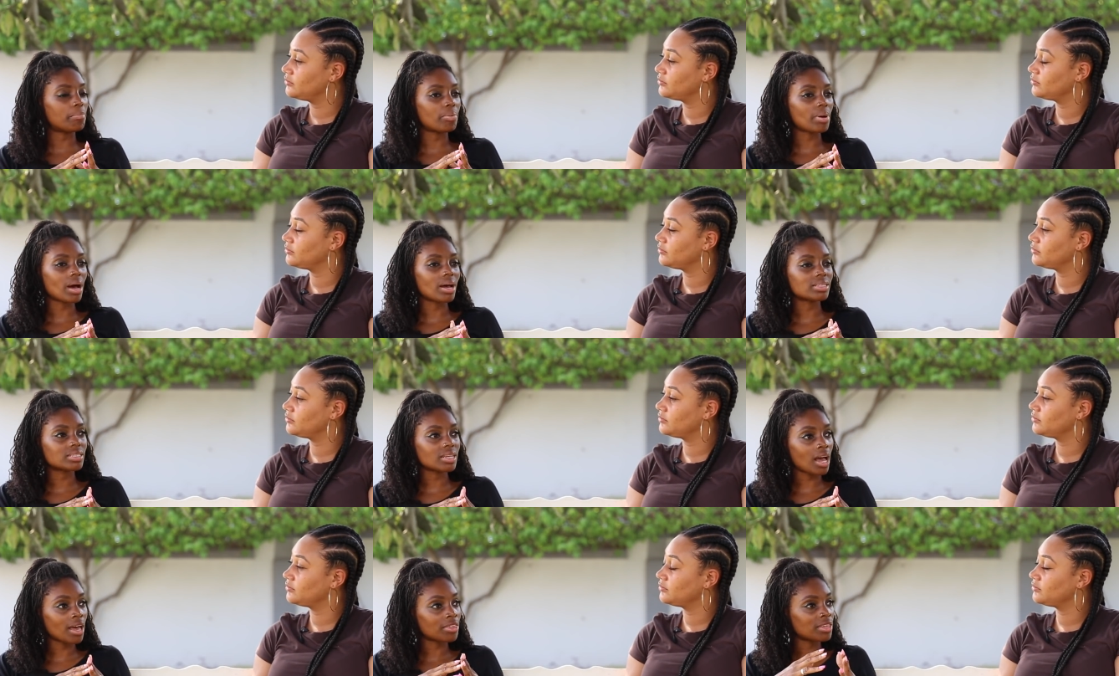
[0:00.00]
Speaker 1: But
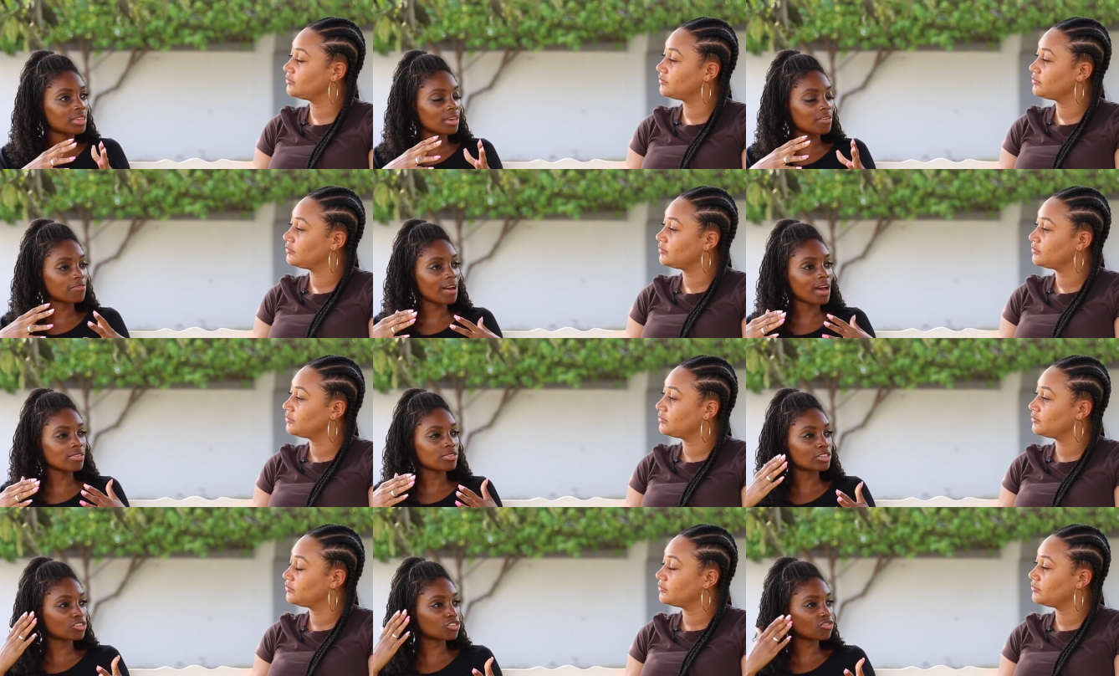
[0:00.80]
I think they found
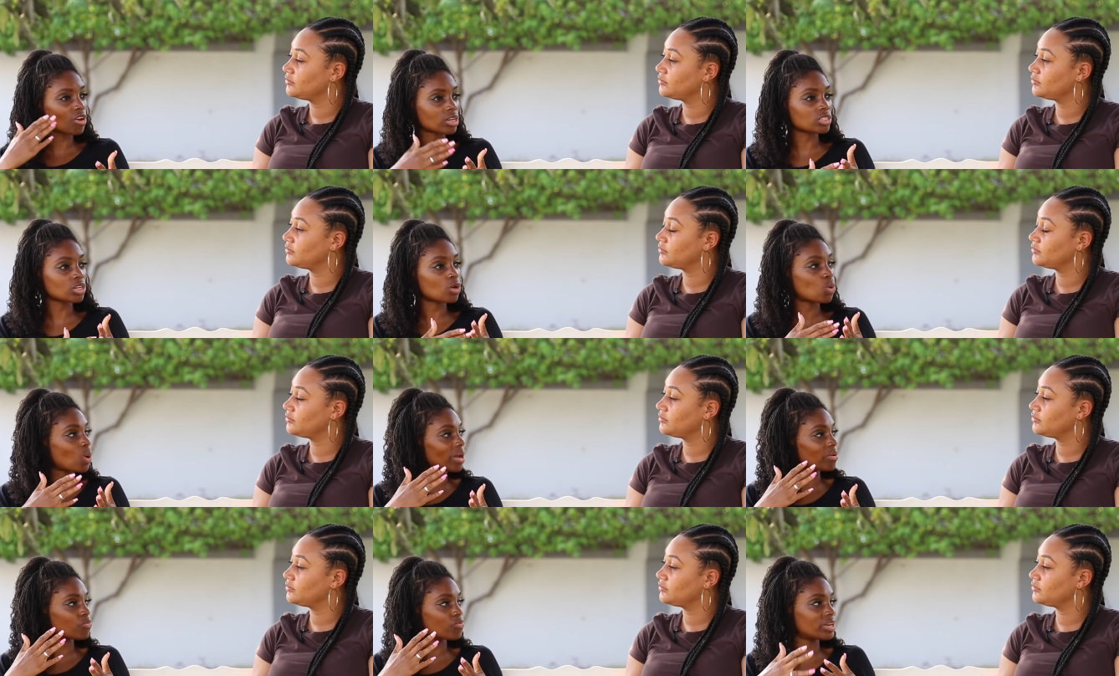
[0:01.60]
the structure
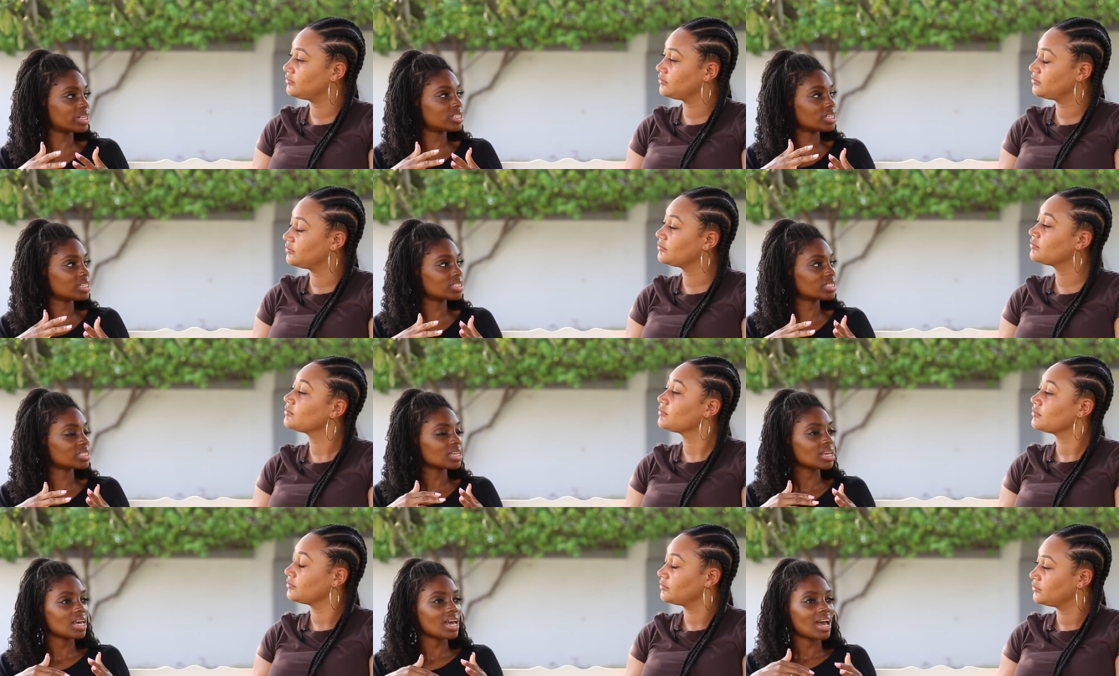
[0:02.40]
quite rigid.
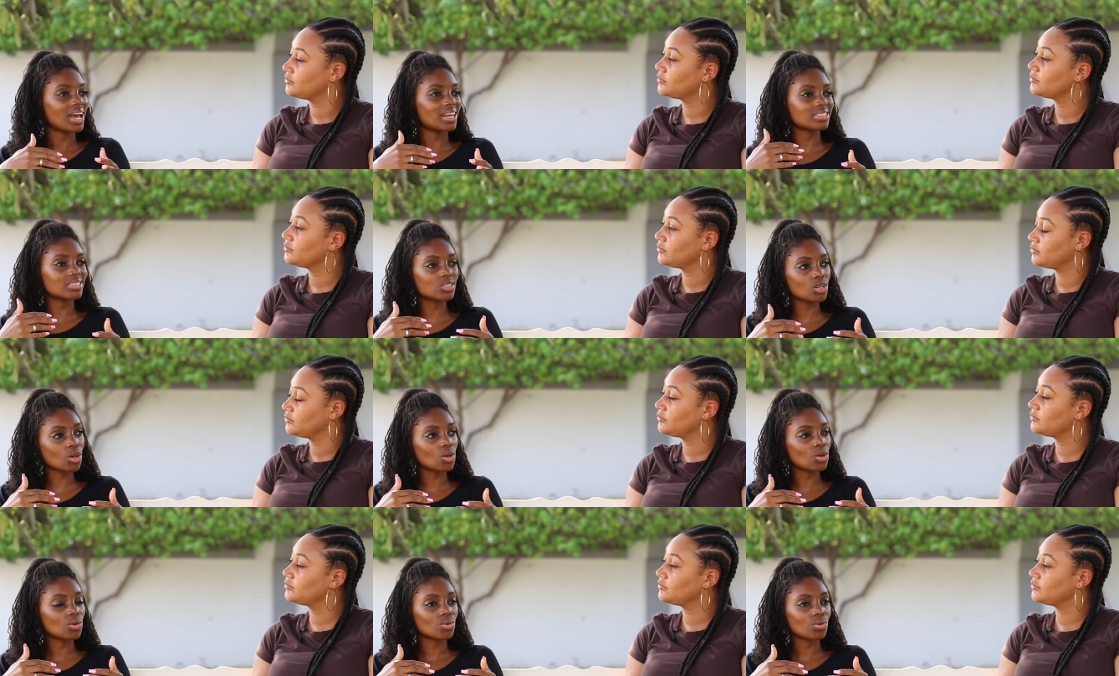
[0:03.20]
And
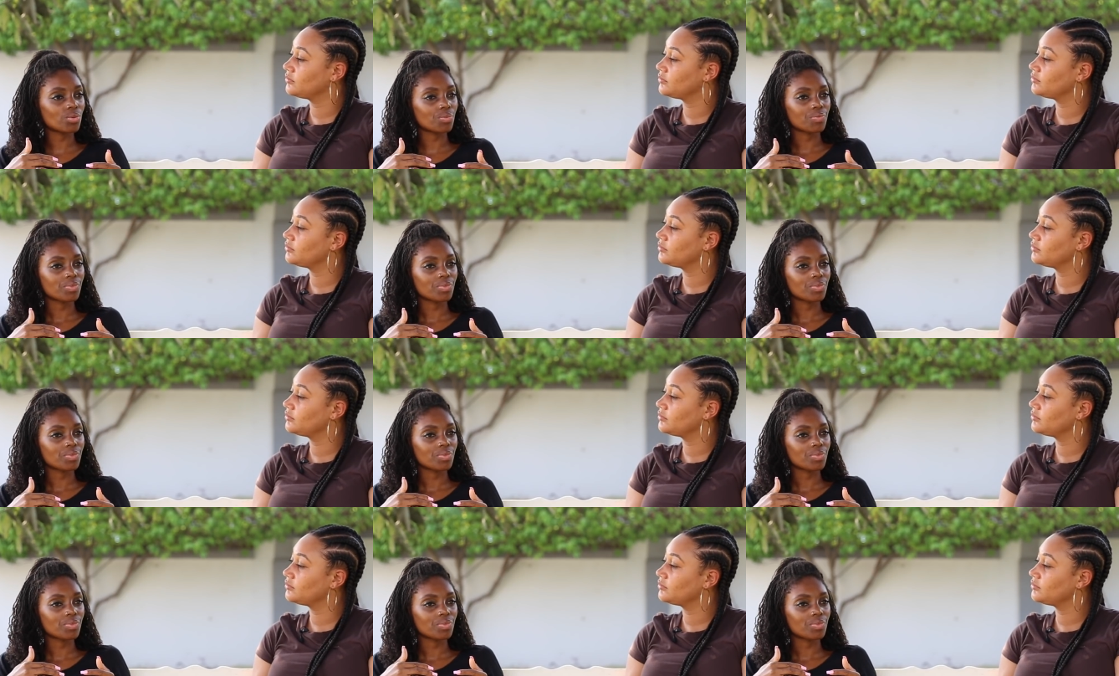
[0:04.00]
so